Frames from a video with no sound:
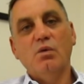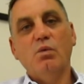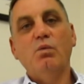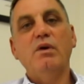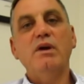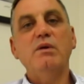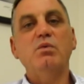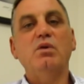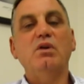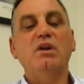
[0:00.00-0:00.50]

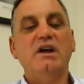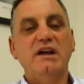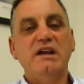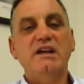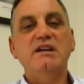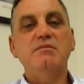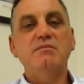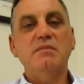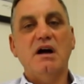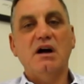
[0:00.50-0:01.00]
We will
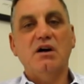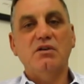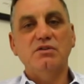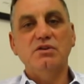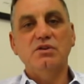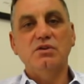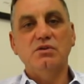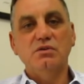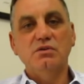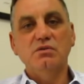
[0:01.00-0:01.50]
email
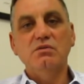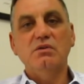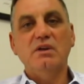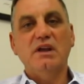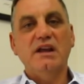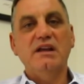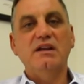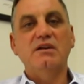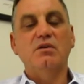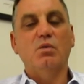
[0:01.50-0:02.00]
you
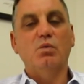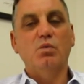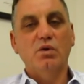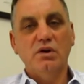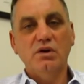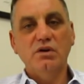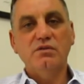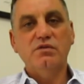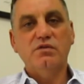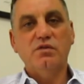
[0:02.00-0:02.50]
in
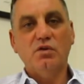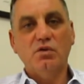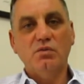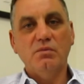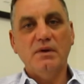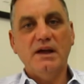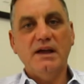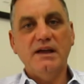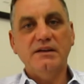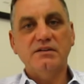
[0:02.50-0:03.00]
Word
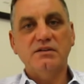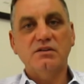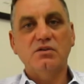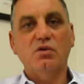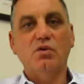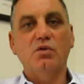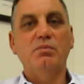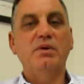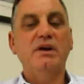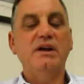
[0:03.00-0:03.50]
format
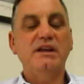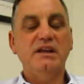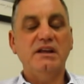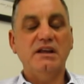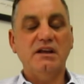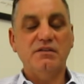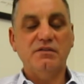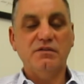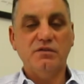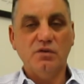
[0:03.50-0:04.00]
or
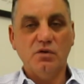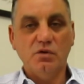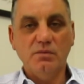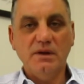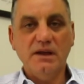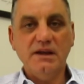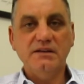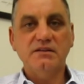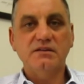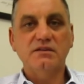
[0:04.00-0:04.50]
PDF
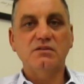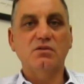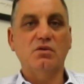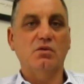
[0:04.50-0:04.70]
format,